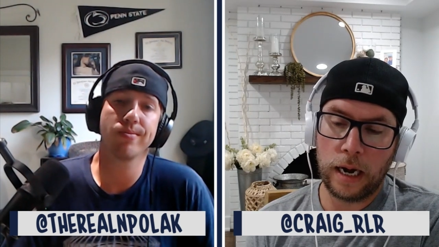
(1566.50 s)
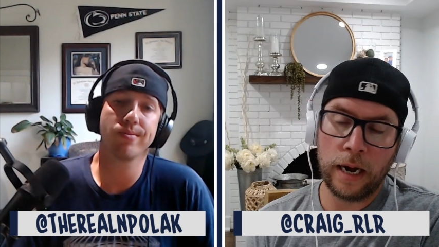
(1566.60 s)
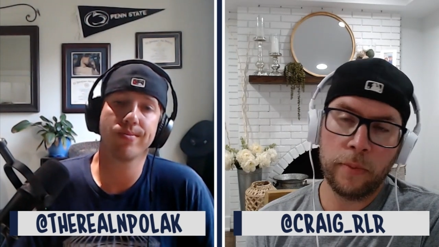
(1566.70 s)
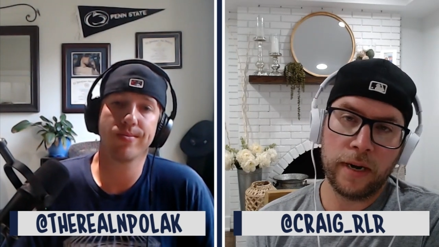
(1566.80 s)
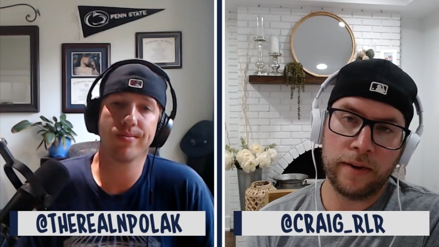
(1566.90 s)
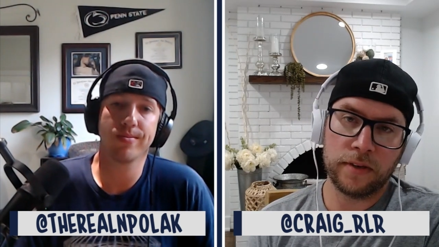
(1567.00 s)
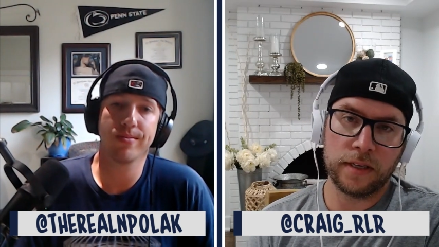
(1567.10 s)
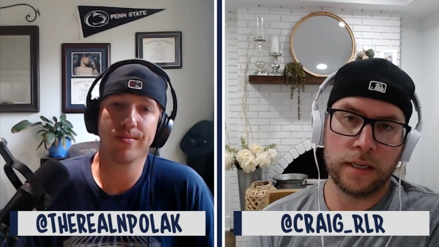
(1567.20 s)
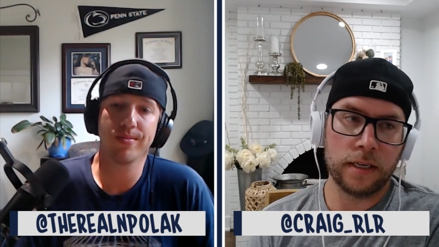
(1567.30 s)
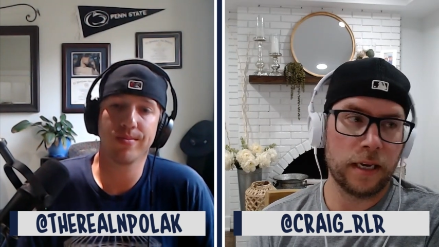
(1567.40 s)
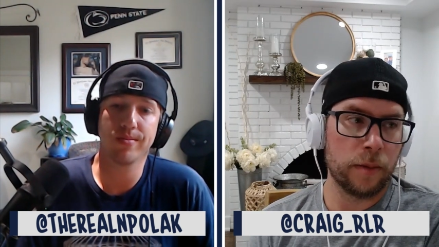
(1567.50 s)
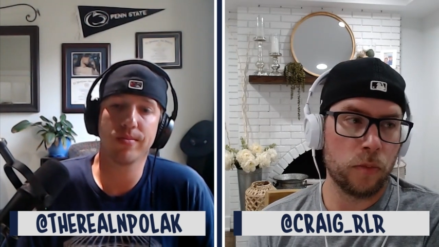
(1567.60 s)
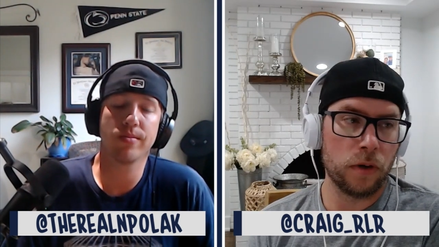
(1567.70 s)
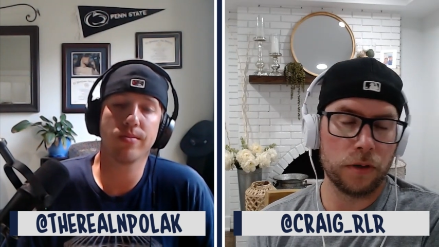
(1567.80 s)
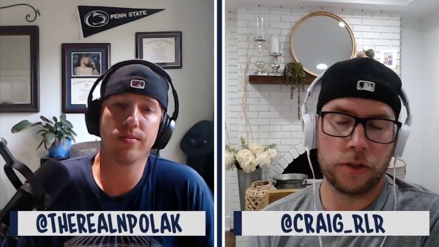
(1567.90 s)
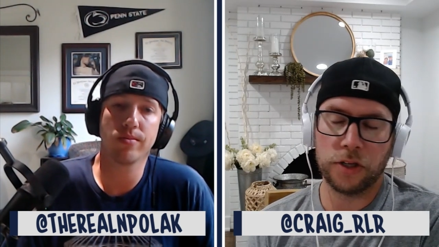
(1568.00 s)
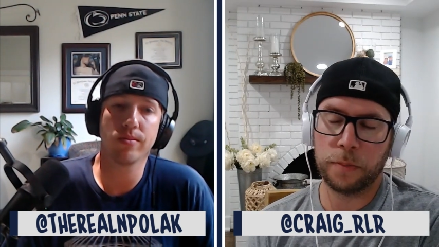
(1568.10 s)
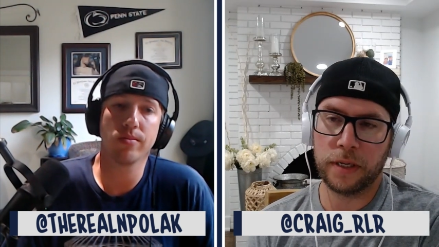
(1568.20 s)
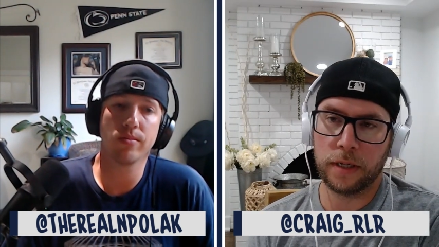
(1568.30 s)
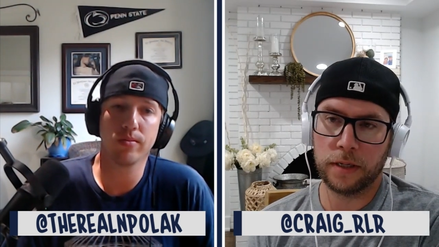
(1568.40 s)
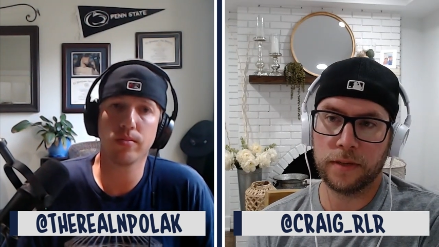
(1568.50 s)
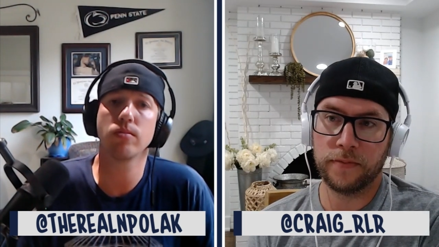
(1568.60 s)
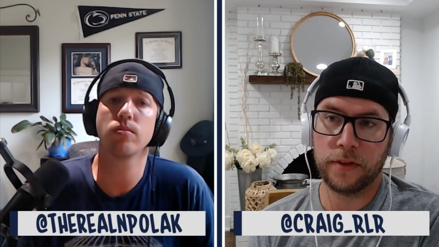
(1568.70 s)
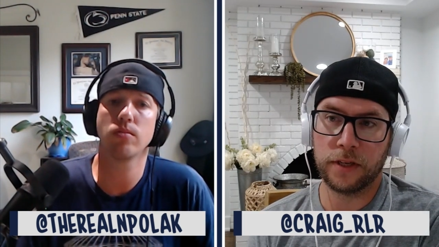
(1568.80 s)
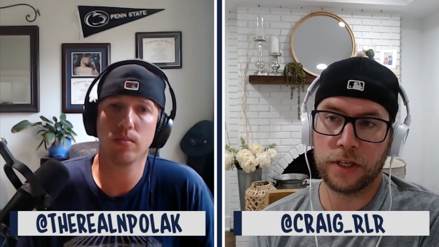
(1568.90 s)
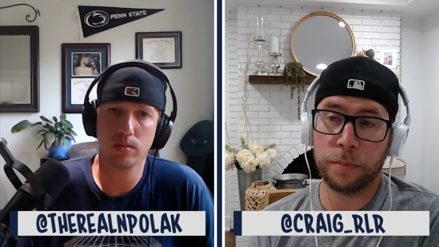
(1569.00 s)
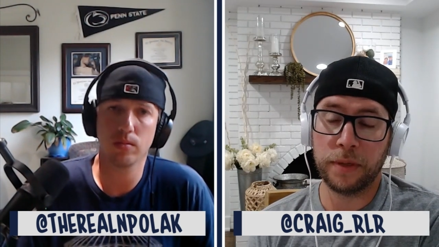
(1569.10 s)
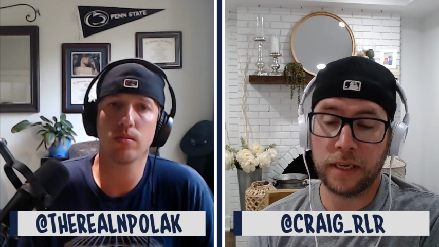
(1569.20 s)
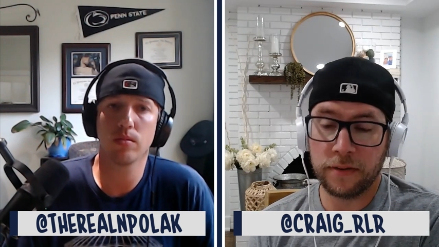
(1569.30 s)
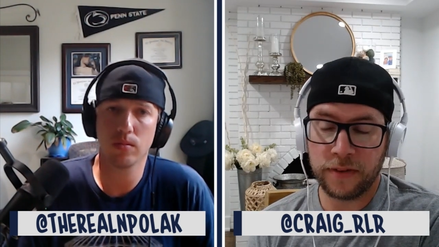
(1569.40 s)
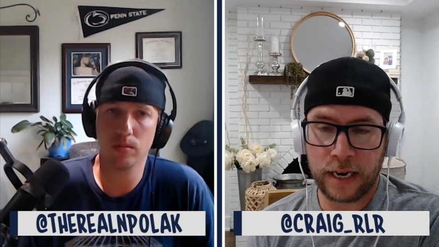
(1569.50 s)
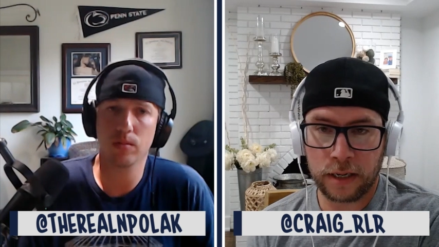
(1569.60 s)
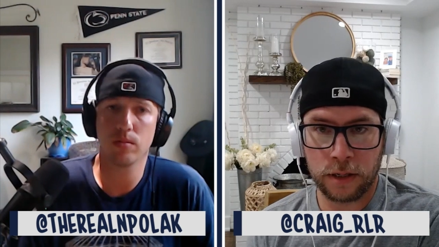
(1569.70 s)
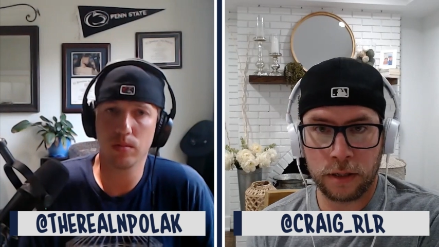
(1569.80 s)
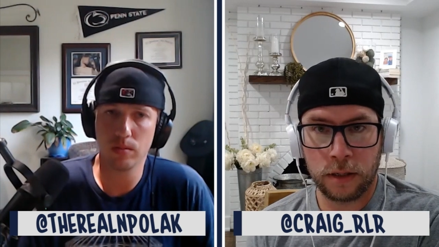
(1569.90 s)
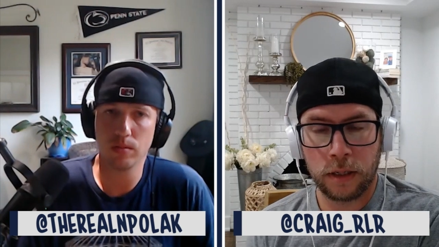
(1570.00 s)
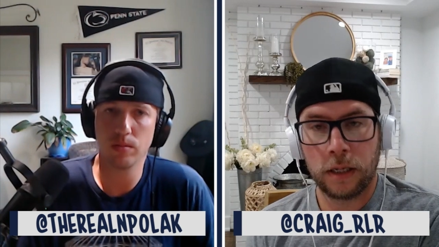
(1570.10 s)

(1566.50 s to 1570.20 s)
Speaker 1: I would have to say Cam Wallace just because of the speed factor.